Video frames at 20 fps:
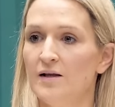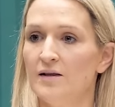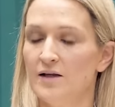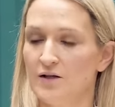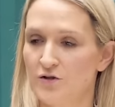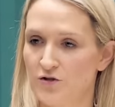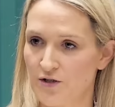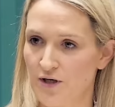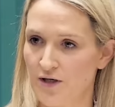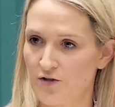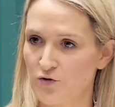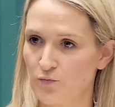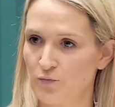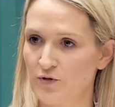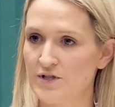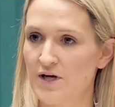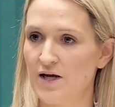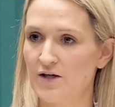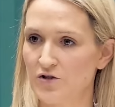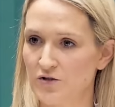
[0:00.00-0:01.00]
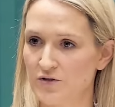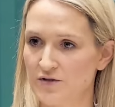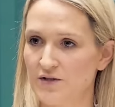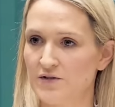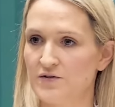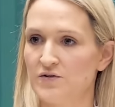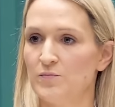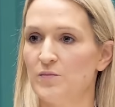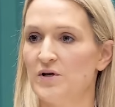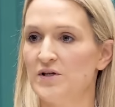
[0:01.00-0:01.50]
the international protection
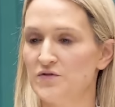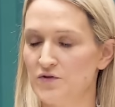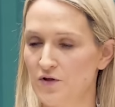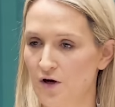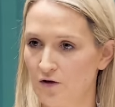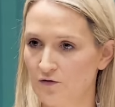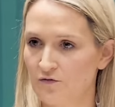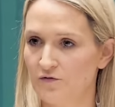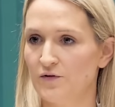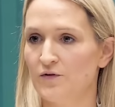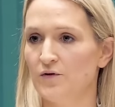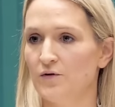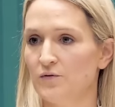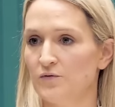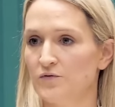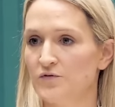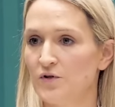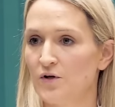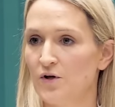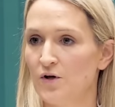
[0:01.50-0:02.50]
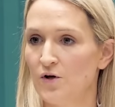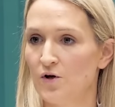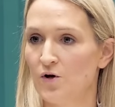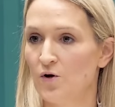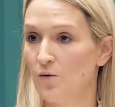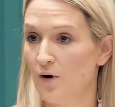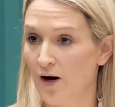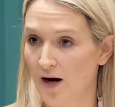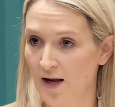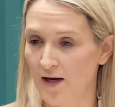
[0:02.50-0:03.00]
system is not for those
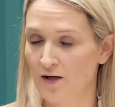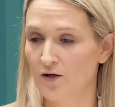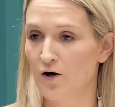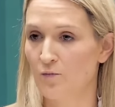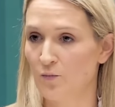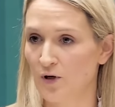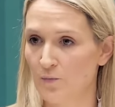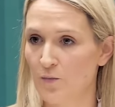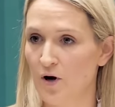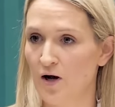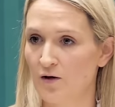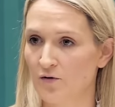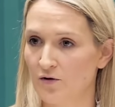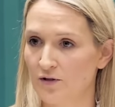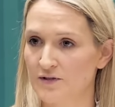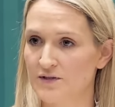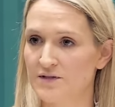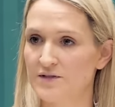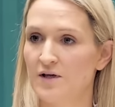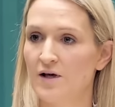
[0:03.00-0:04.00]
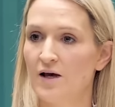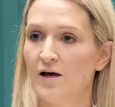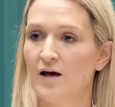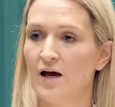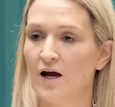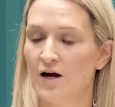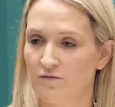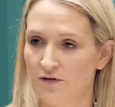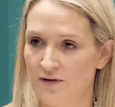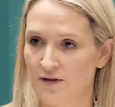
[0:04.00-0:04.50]
who are economic migrants.
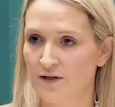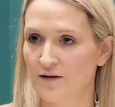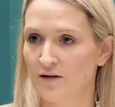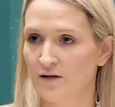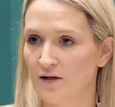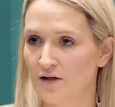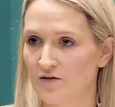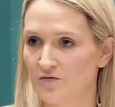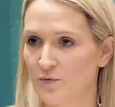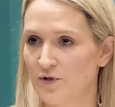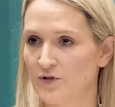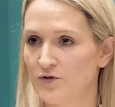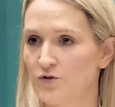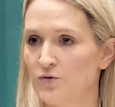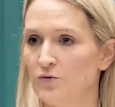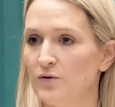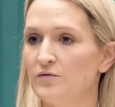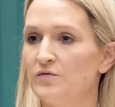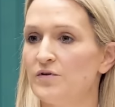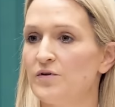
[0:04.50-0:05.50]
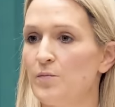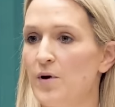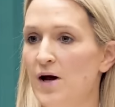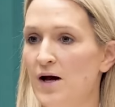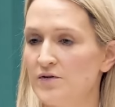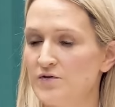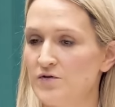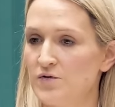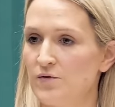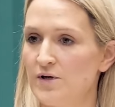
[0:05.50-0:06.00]
Everything that I've been doing for the
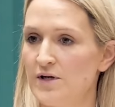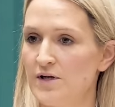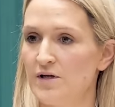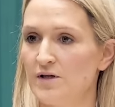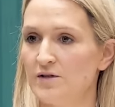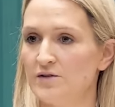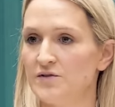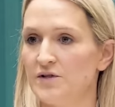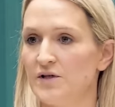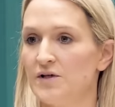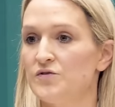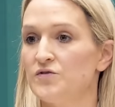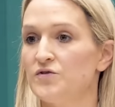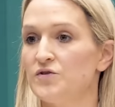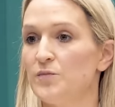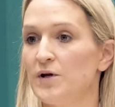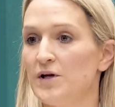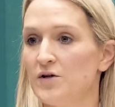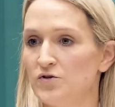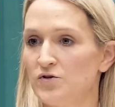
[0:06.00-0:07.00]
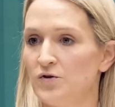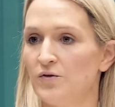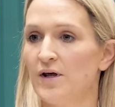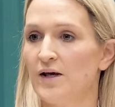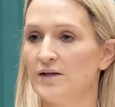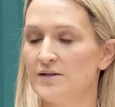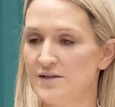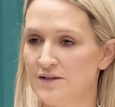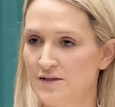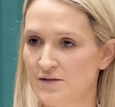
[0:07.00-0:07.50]
past 3 years is to make sure
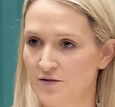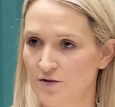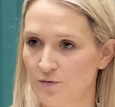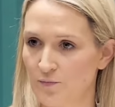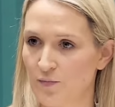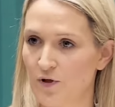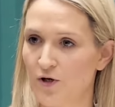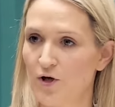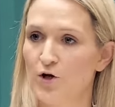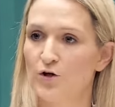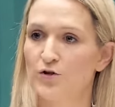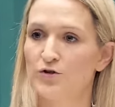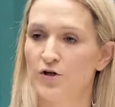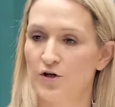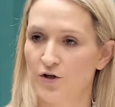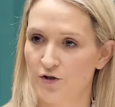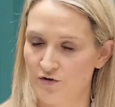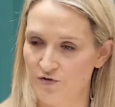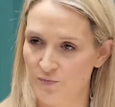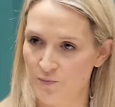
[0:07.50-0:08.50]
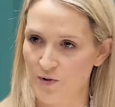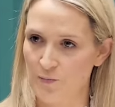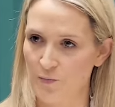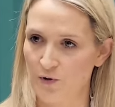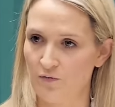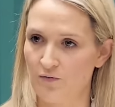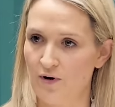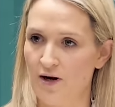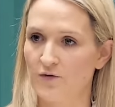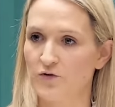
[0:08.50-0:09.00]
that system turns
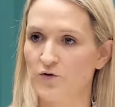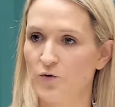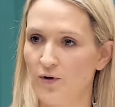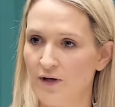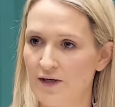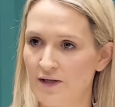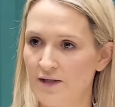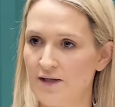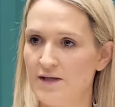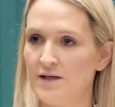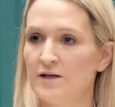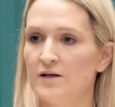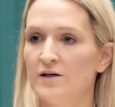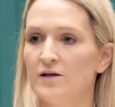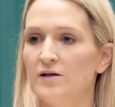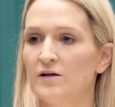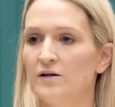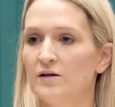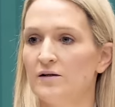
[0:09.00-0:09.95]
people around quickly,